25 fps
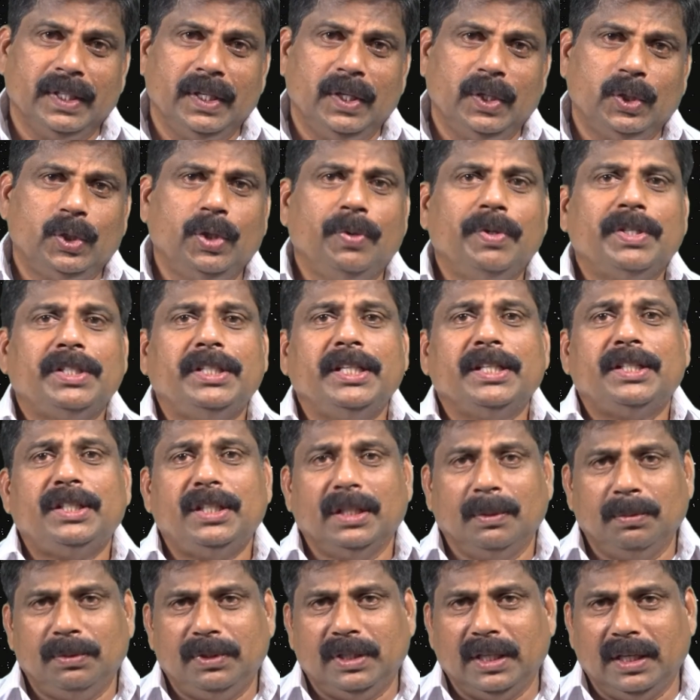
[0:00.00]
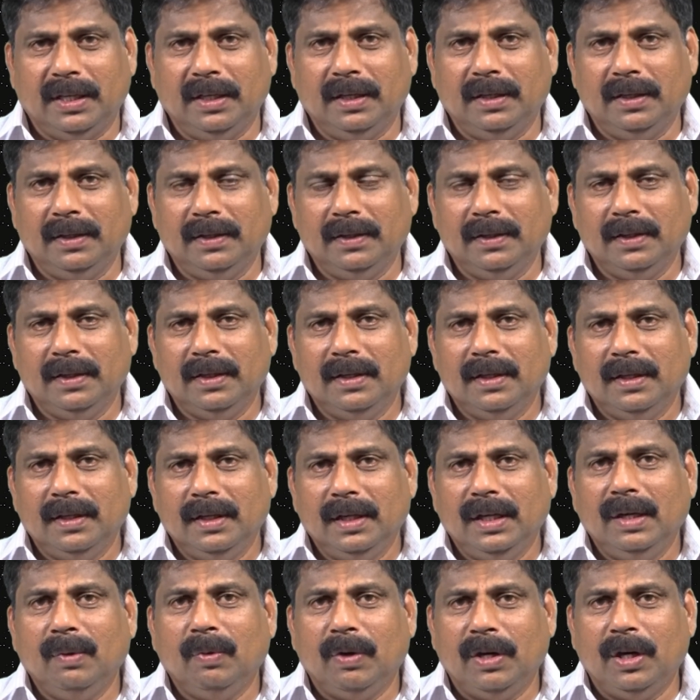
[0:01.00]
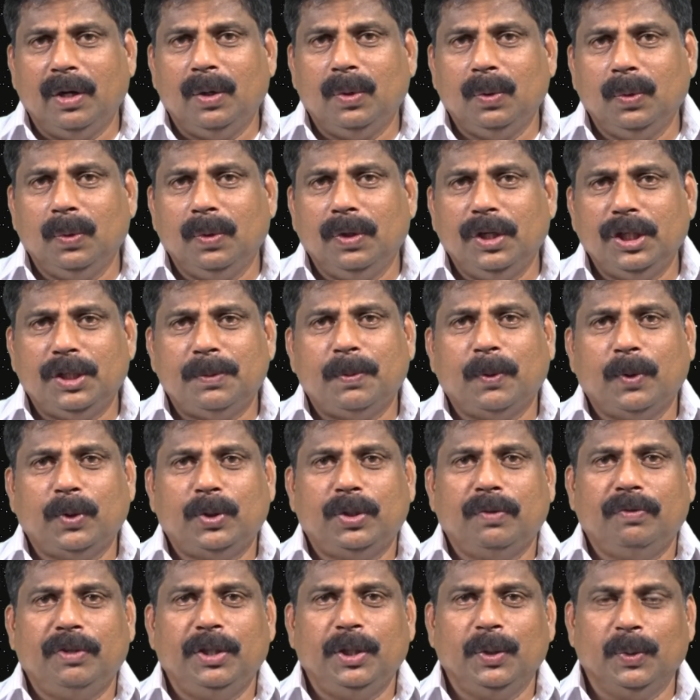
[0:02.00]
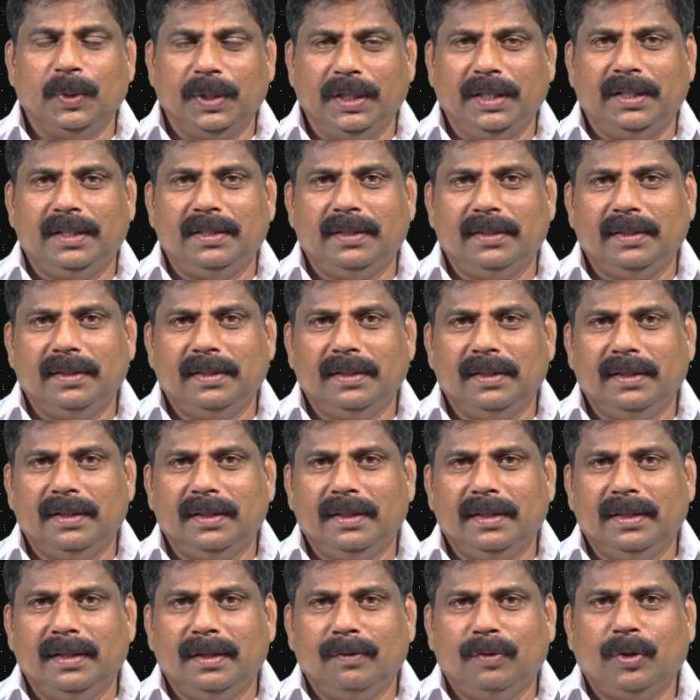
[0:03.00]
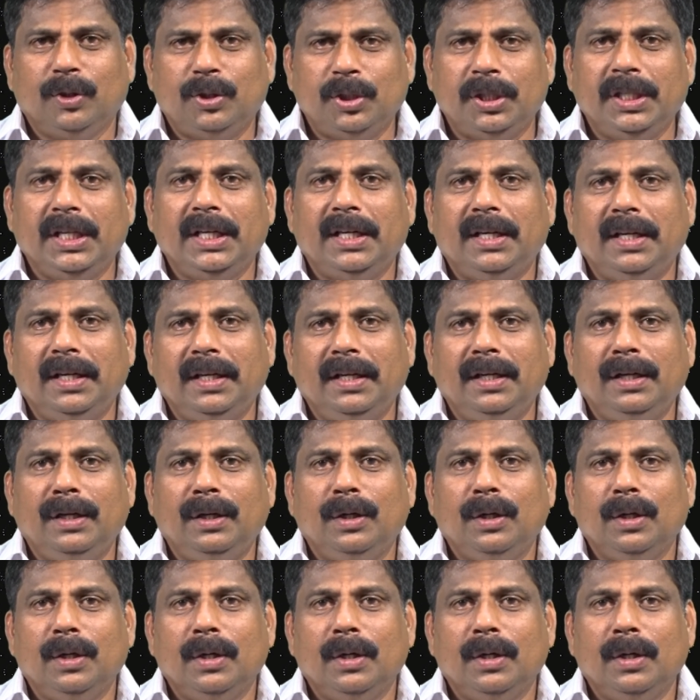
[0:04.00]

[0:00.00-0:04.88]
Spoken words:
So he was disturbed thoroughly. He wanted to dispose of the unit. Fortunately,